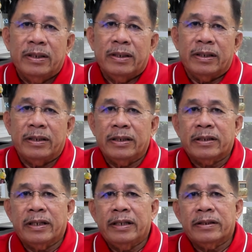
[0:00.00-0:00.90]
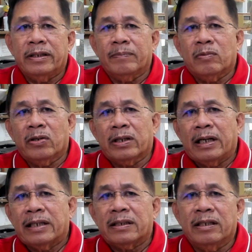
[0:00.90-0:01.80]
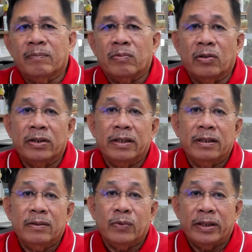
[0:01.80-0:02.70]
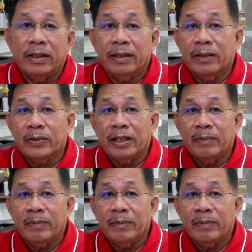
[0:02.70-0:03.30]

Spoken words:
In this case, the employer asked the employee whether he was a